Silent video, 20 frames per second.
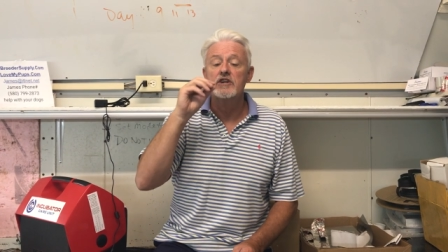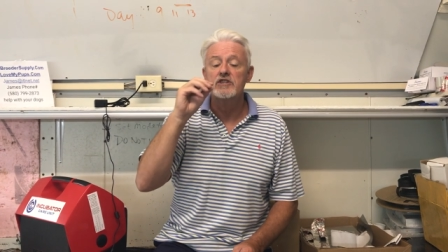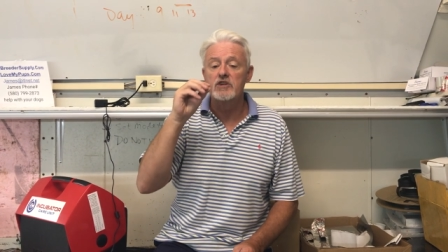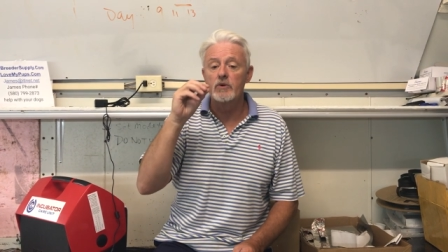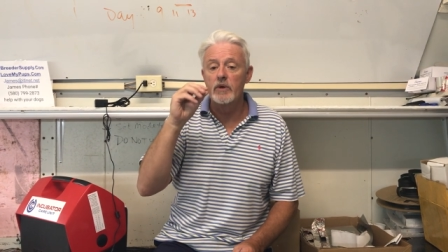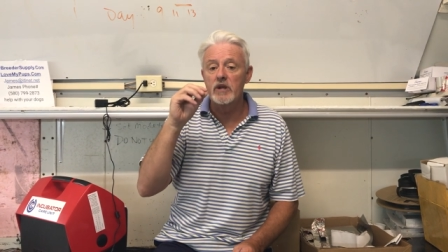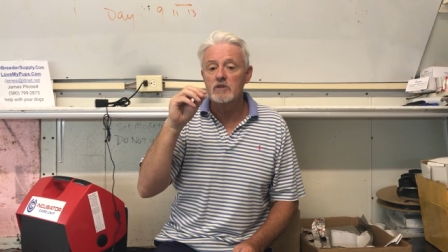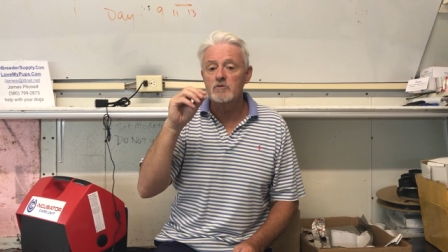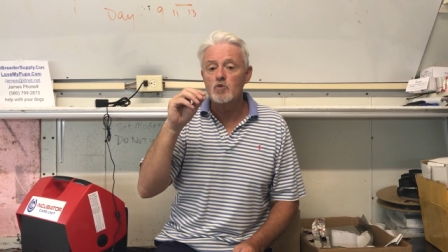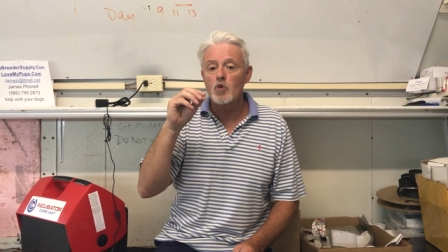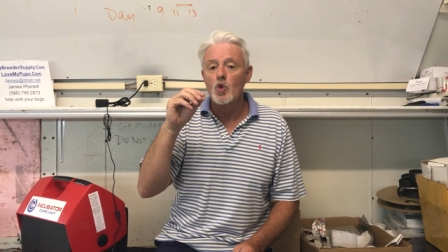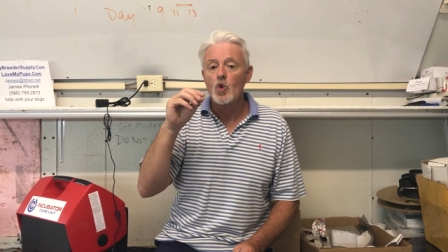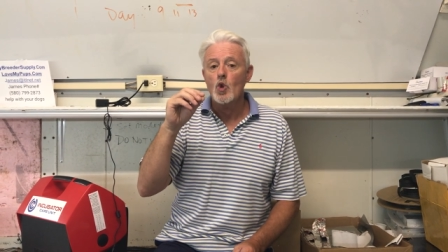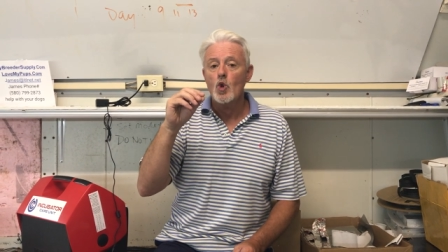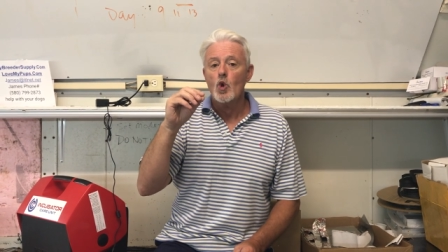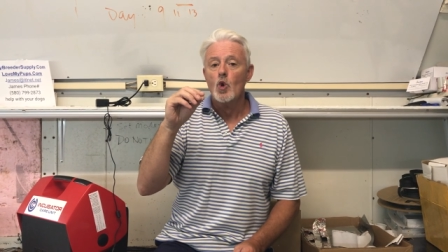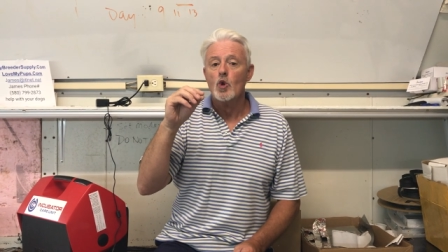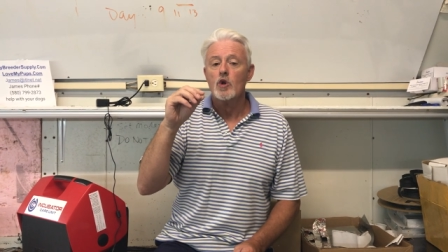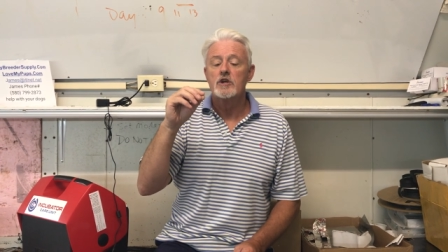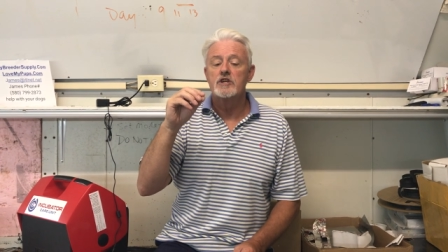So when it
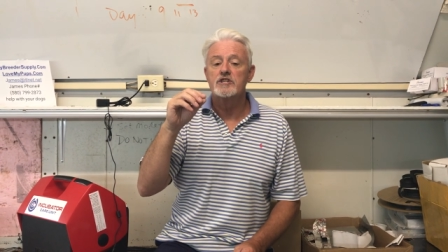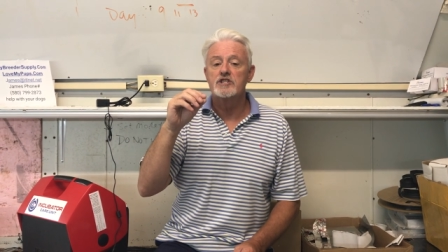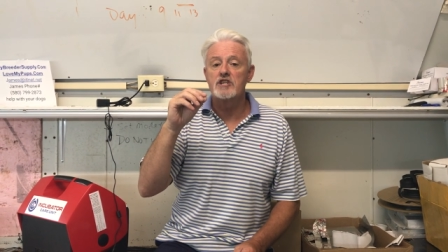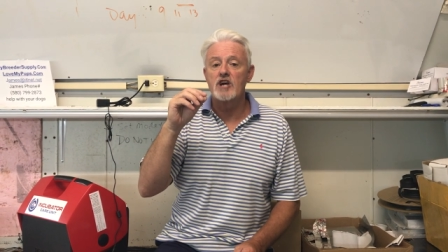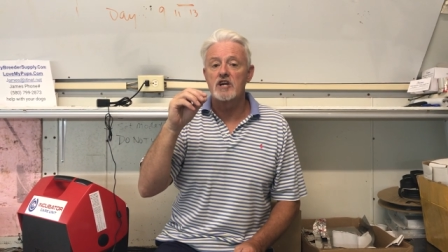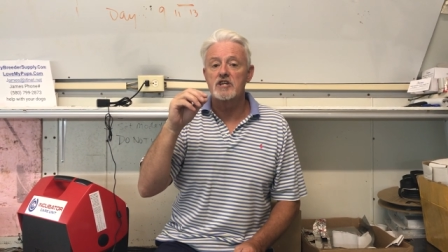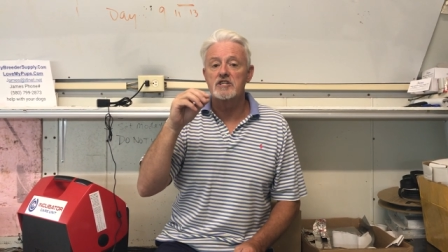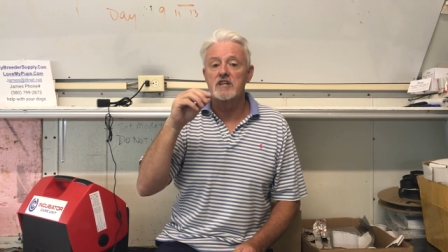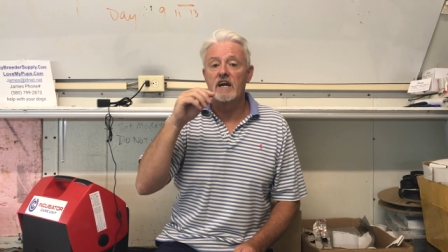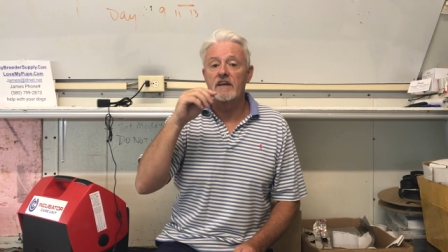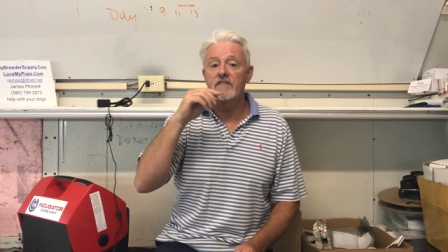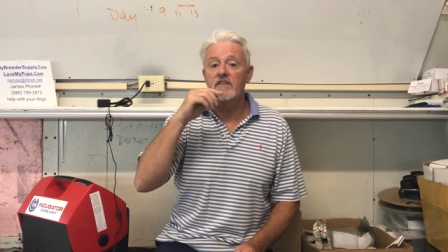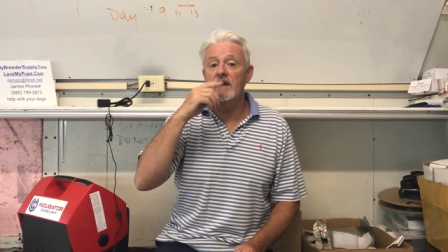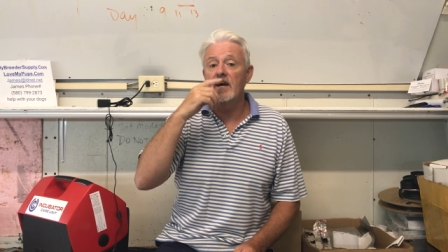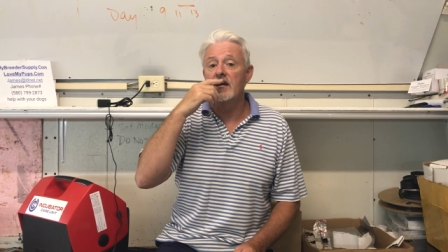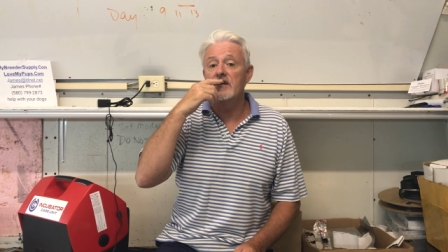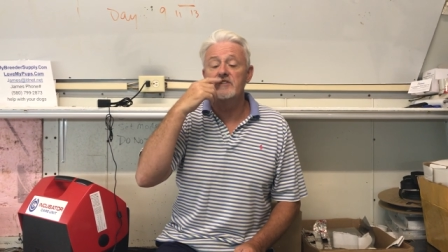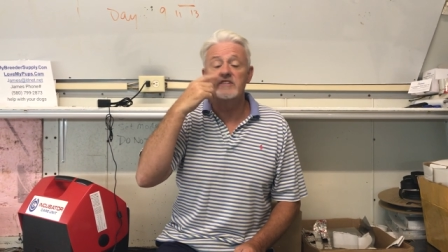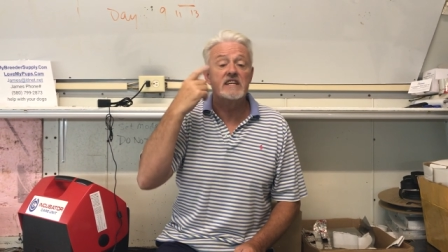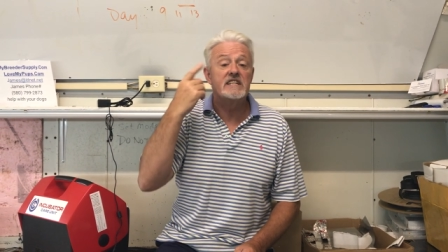sucks like
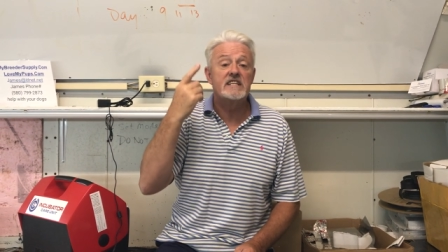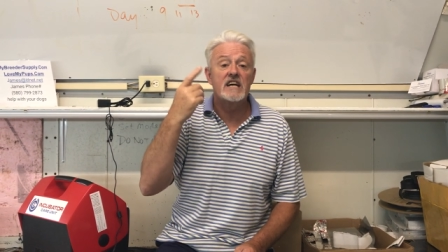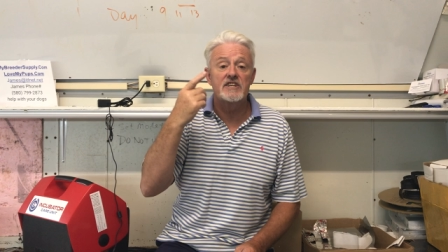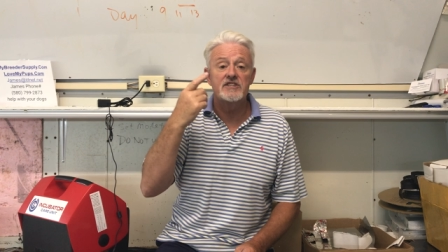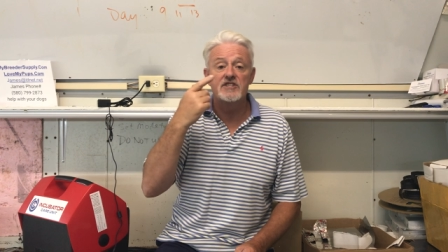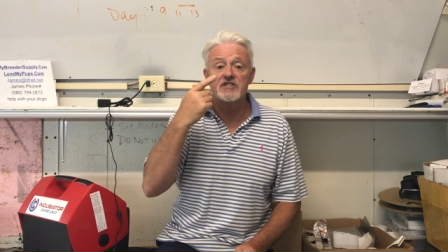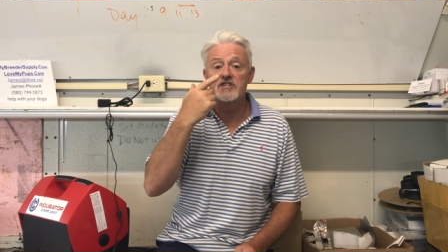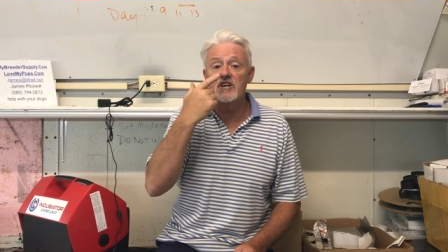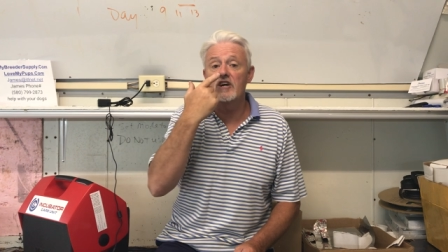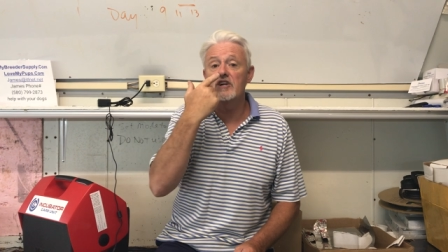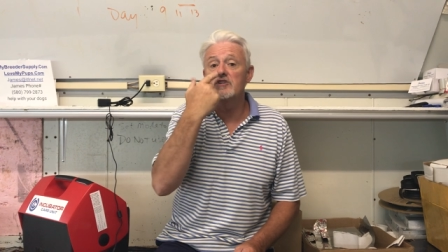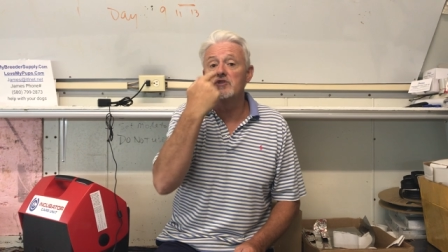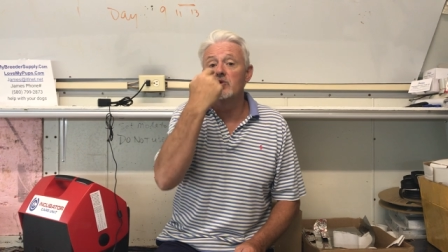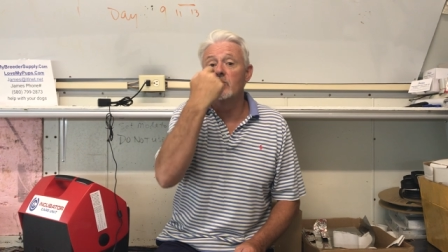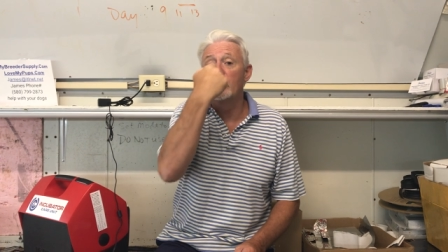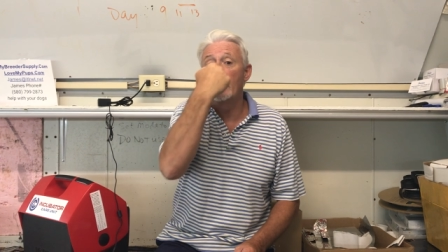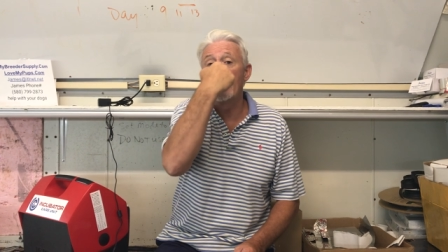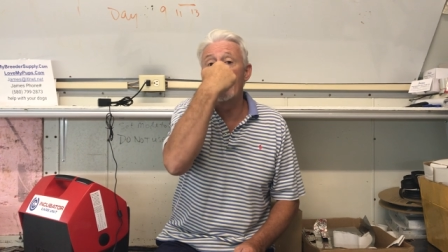this, it doesn't suck at all.